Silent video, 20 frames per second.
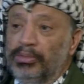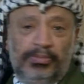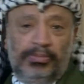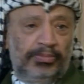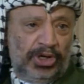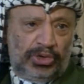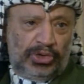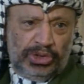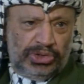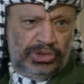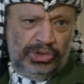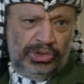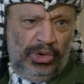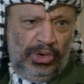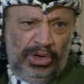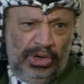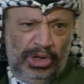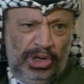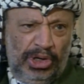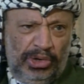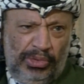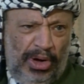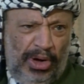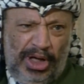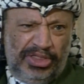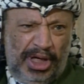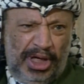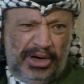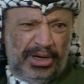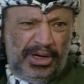because no
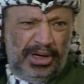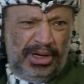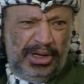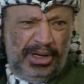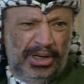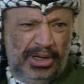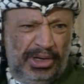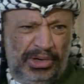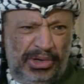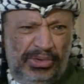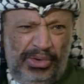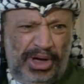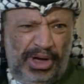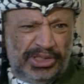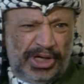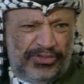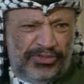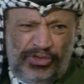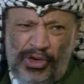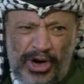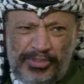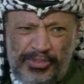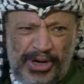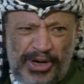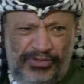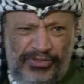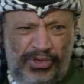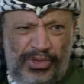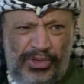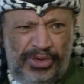other formula
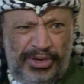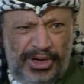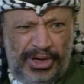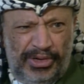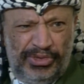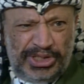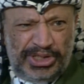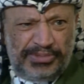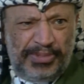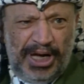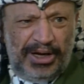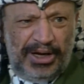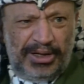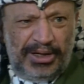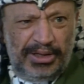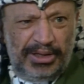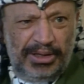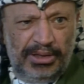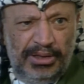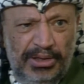for West Bank.